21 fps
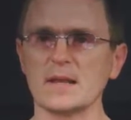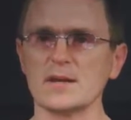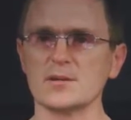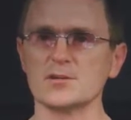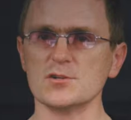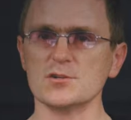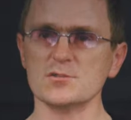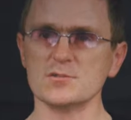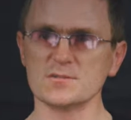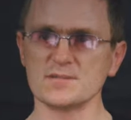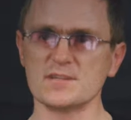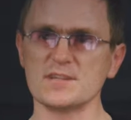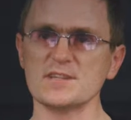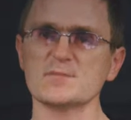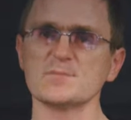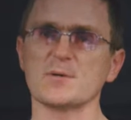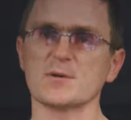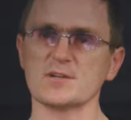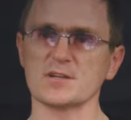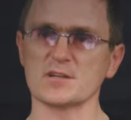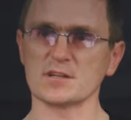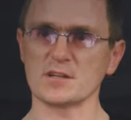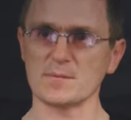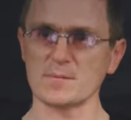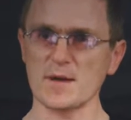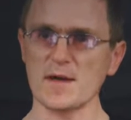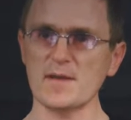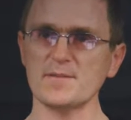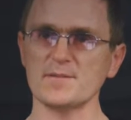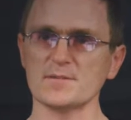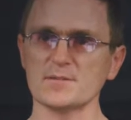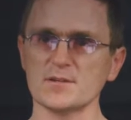To use this particular
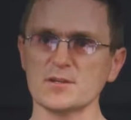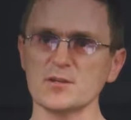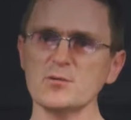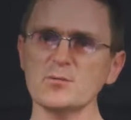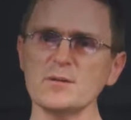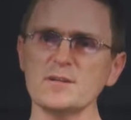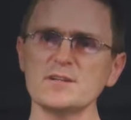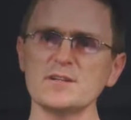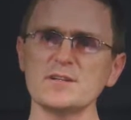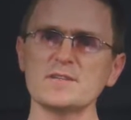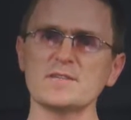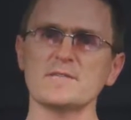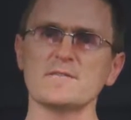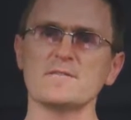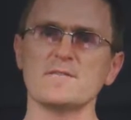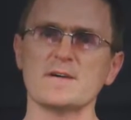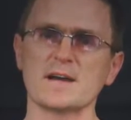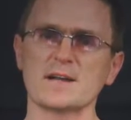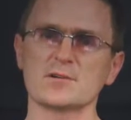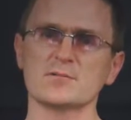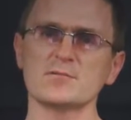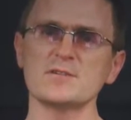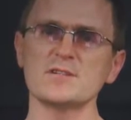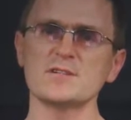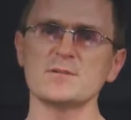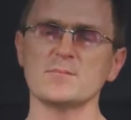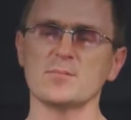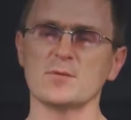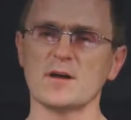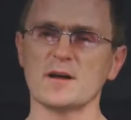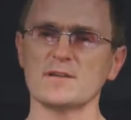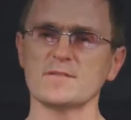method, you will need the
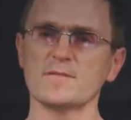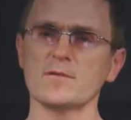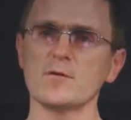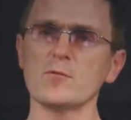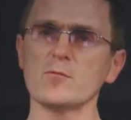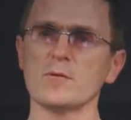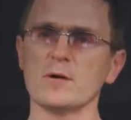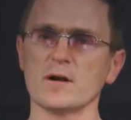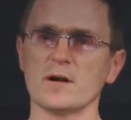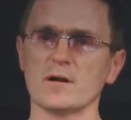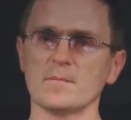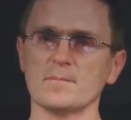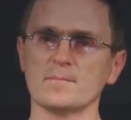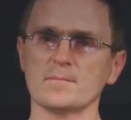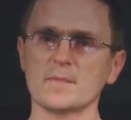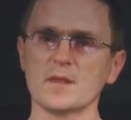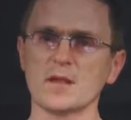factory-supplied firmware